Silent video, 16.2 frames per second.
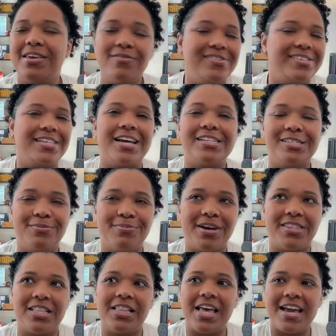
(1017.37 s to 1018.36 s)
He was asked
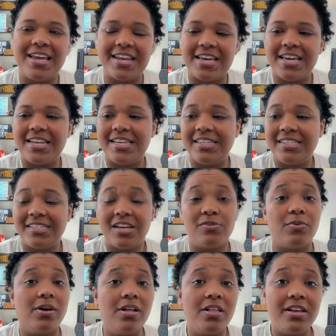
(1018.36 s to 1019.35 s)
about the lighting and he said,
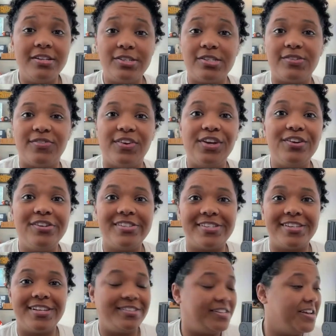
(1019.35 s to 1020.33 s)
well, I just figured
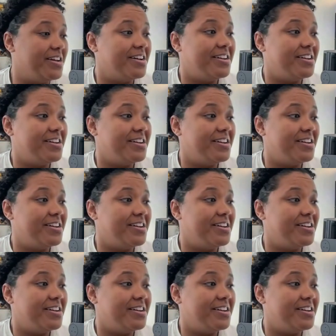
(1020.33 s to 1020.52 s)
since,